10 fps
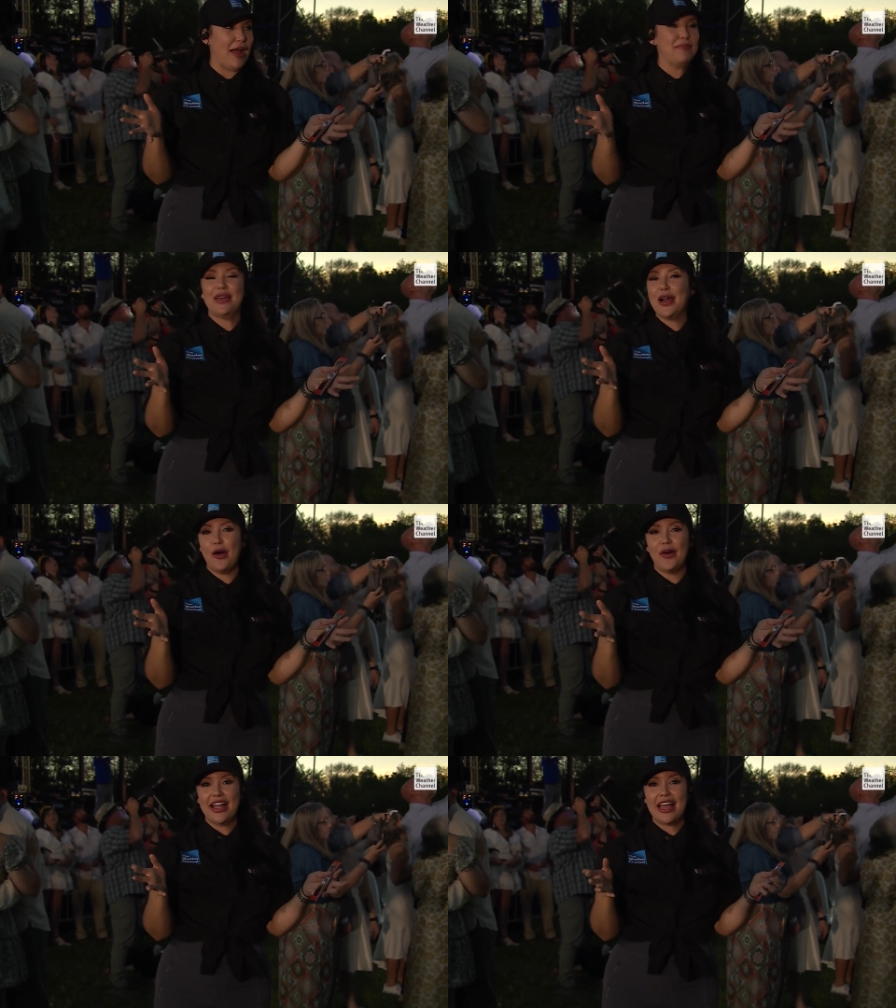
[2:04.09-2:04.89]
might be
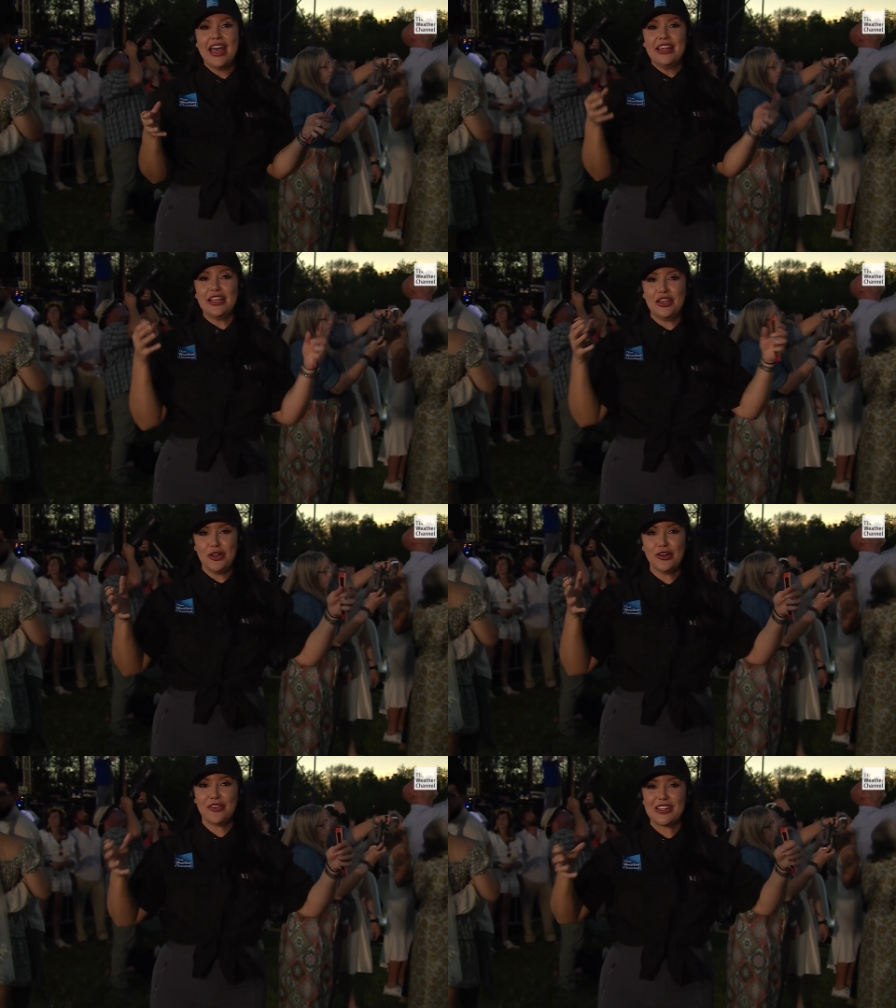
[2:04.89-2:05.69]
going the
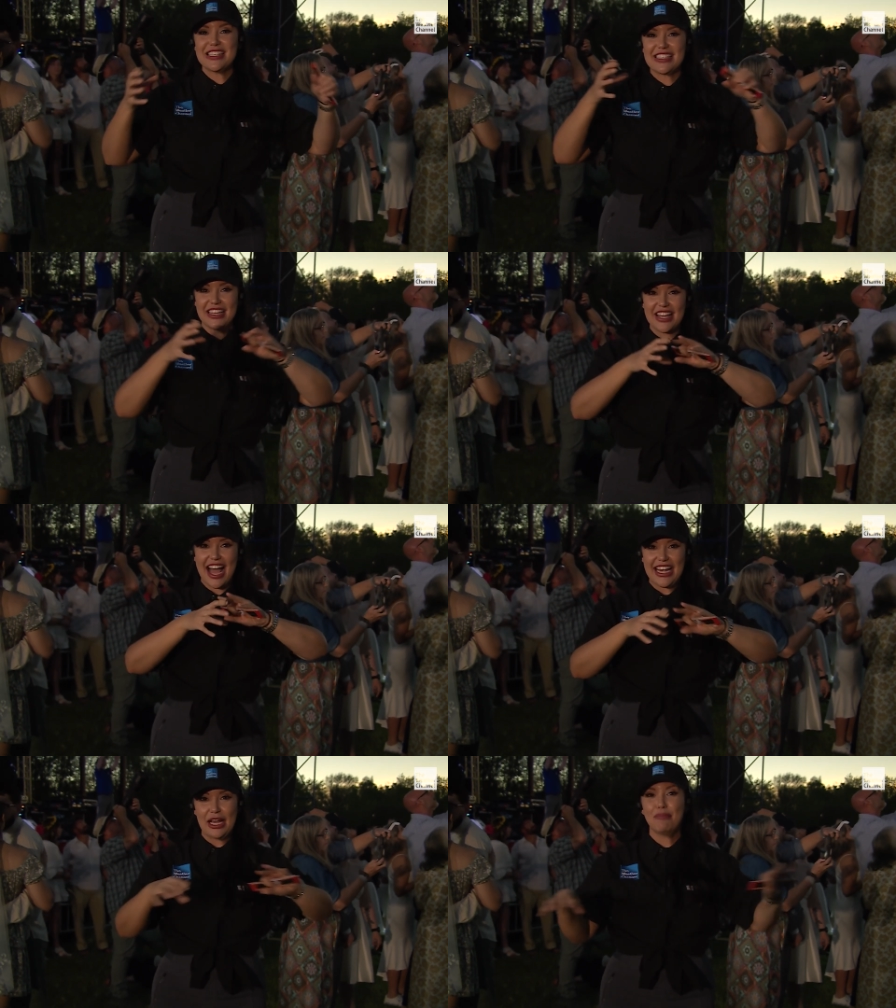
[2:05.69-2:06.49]
universe is
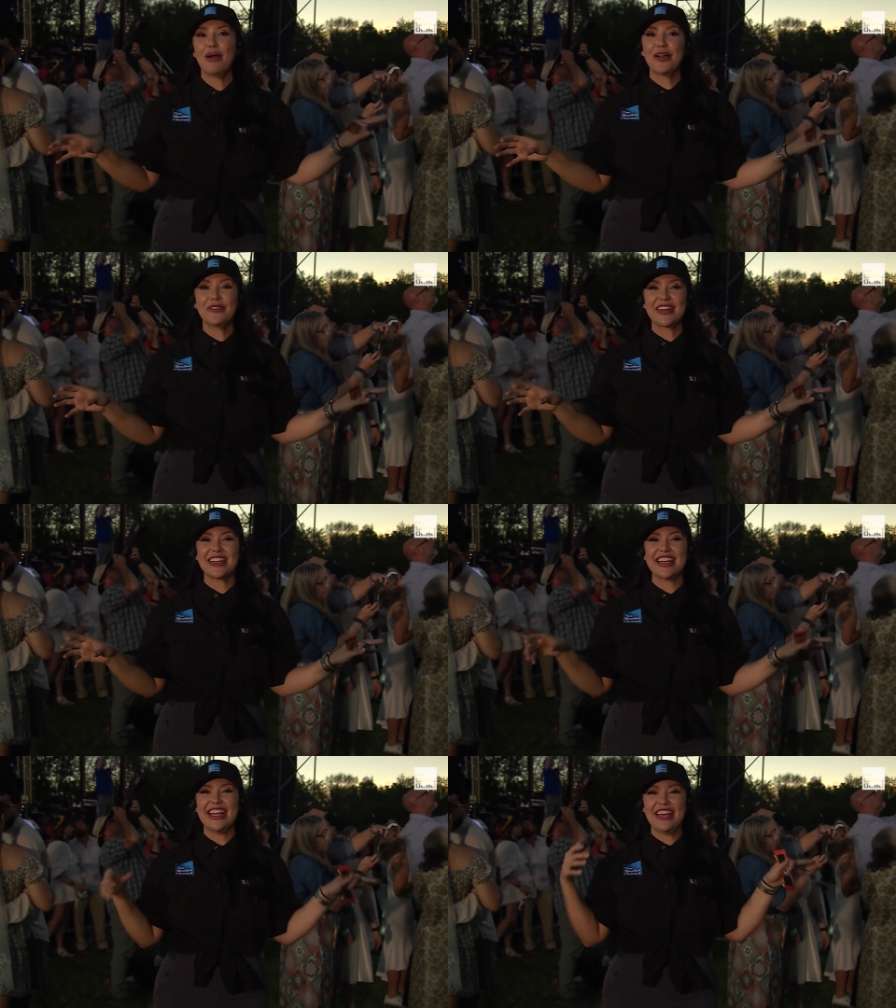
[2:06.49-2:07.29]
aligning
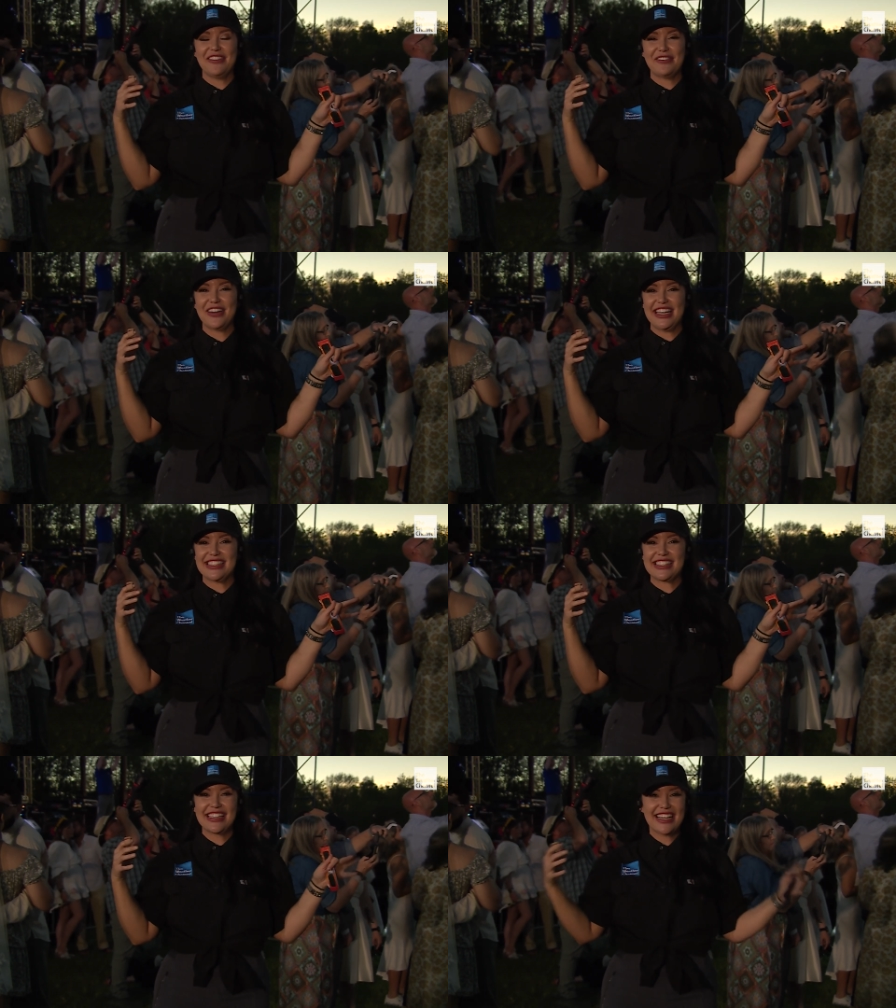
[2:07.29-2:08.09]
perfectly even when
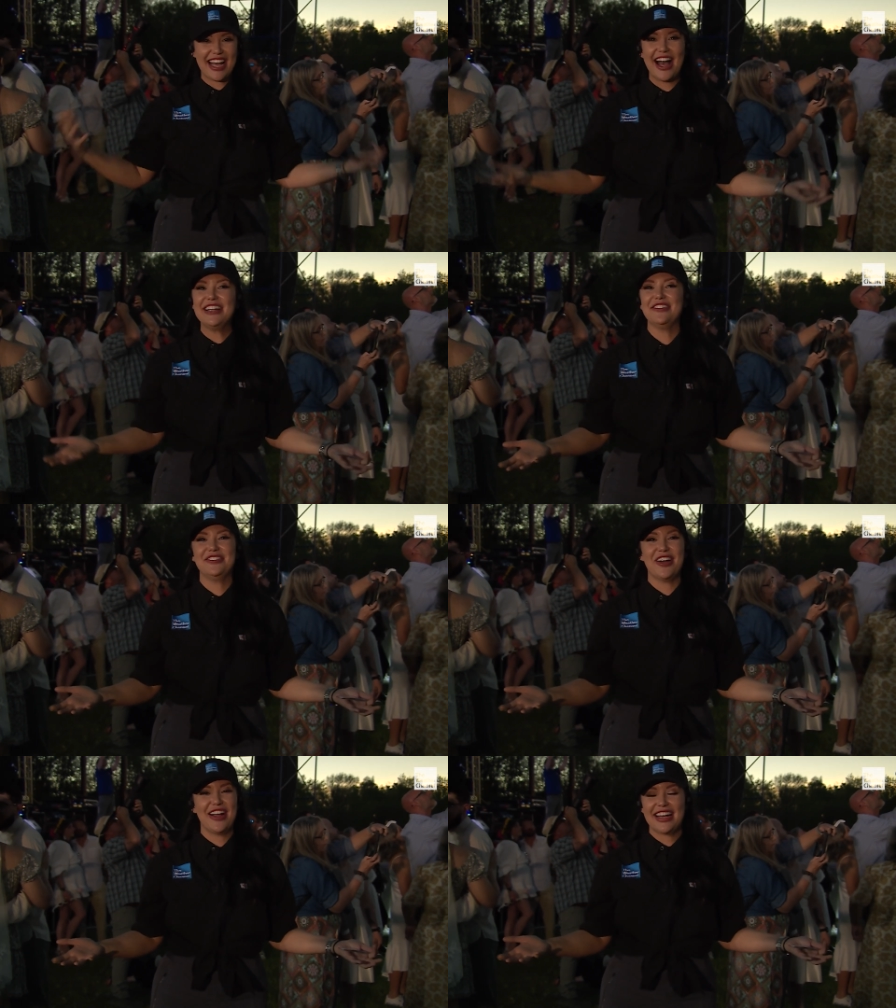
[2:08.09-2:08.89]
it's kind of
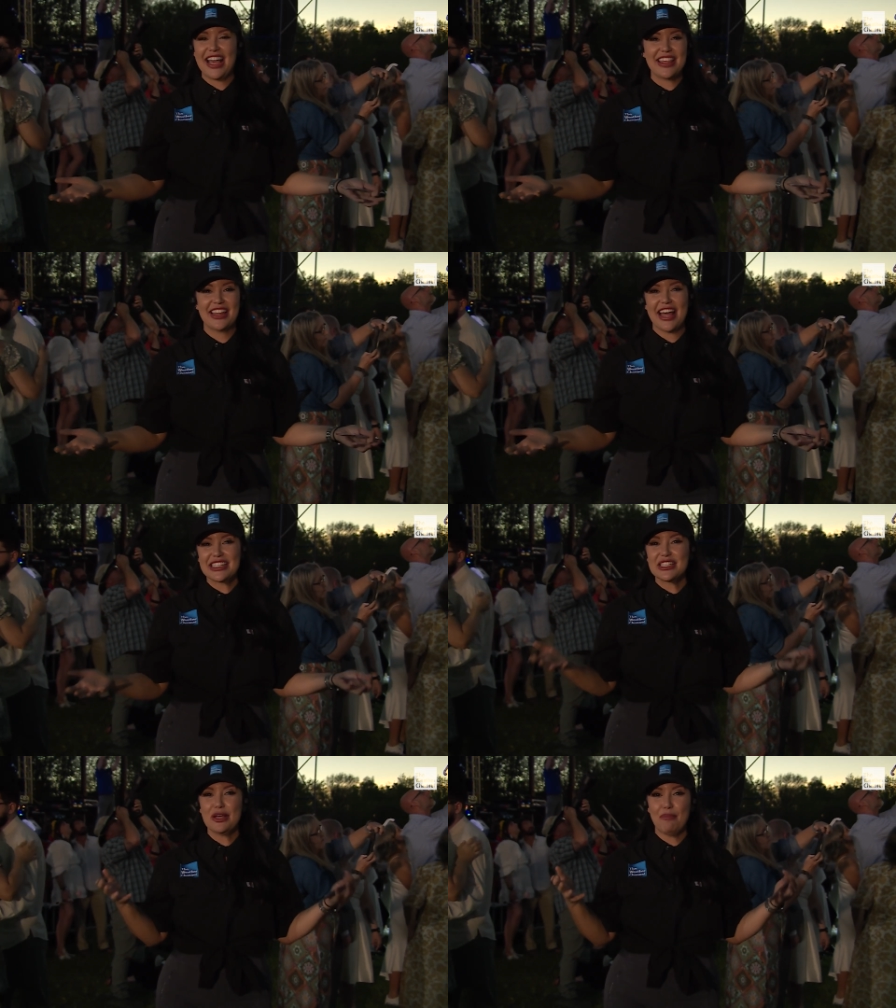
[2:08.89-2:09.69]
dark. And I think
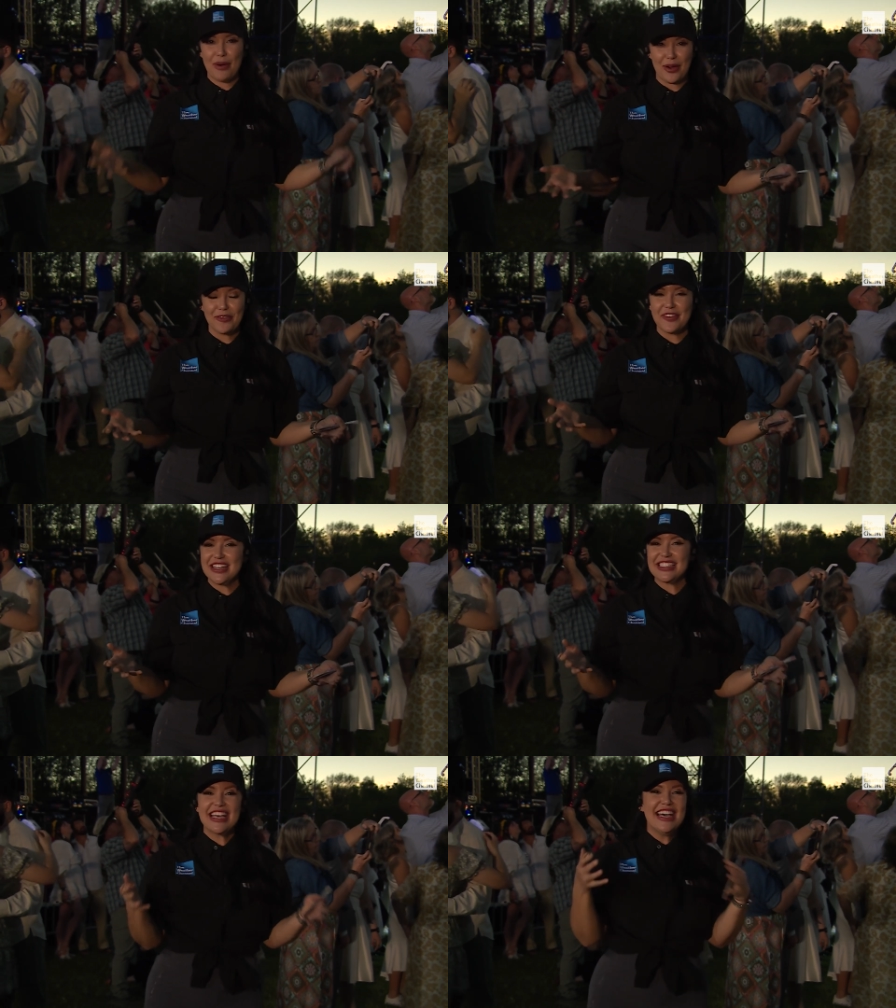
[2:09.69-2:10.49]
that's the
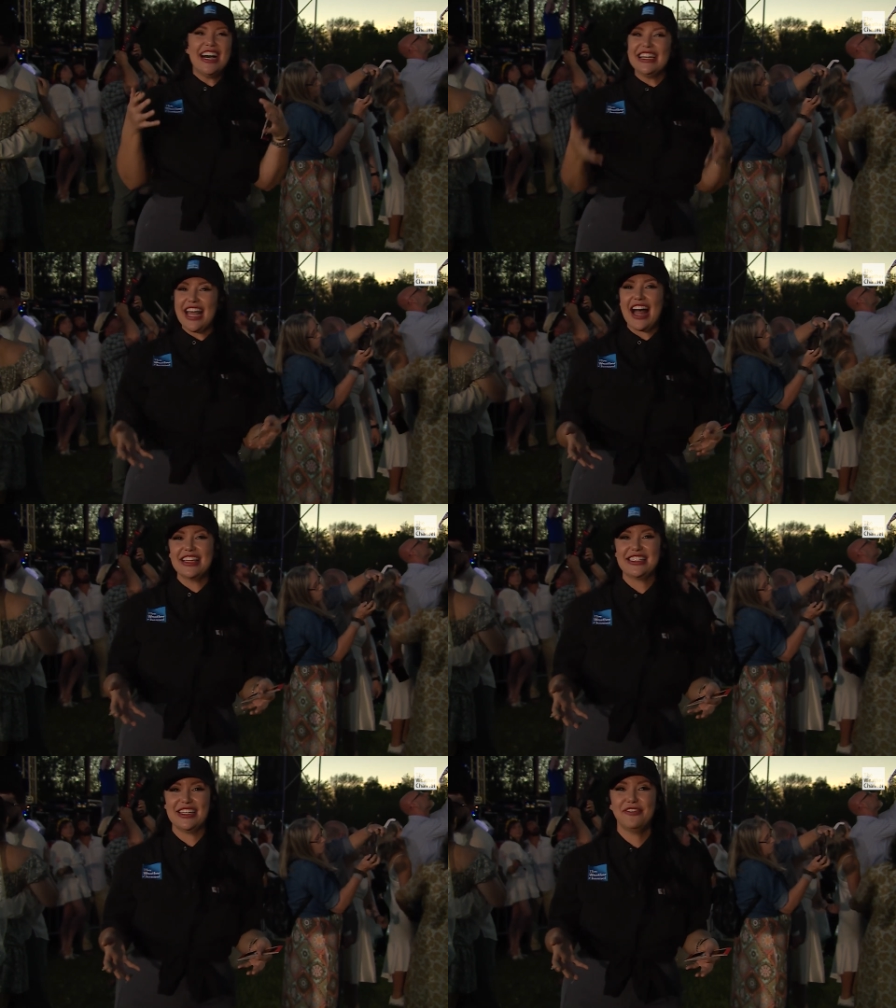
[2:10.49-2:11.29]
perfect
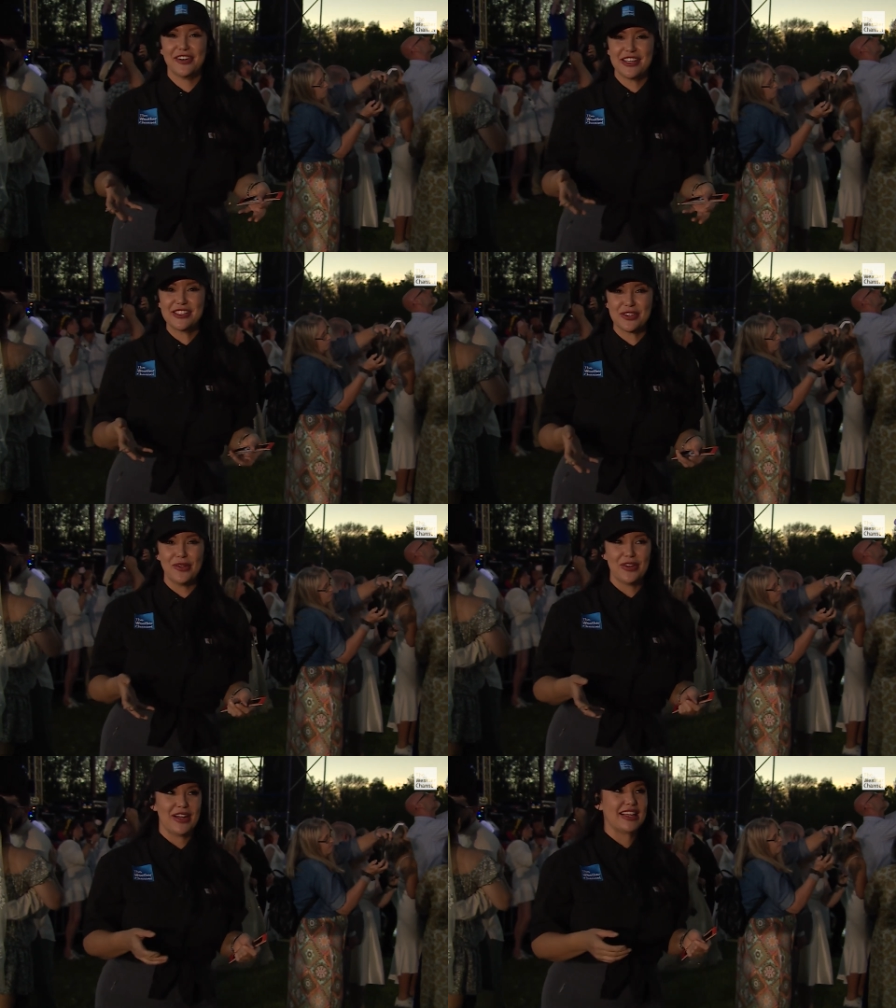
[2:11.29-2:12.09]
analogy for a solar